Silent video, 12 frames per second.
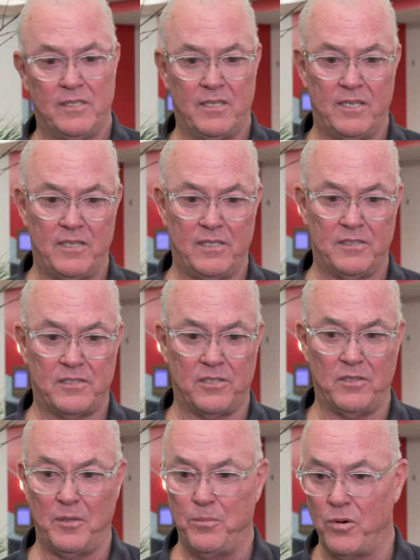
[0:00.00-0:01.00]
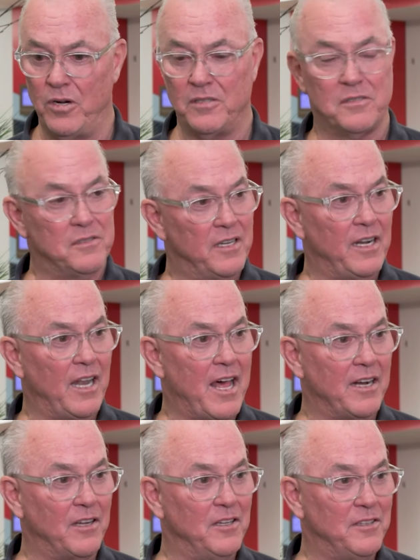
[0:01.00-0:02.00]
Uh, certainly, Brooks did a
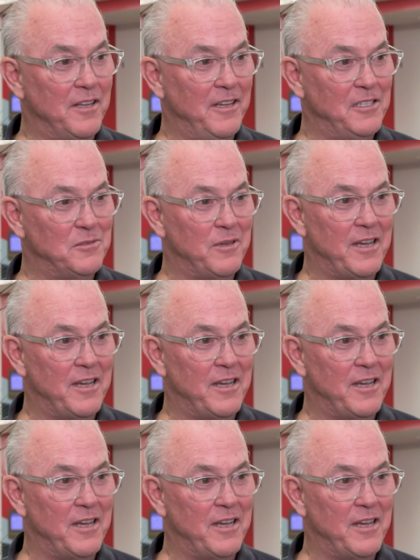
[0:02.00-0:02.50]
lot of good things.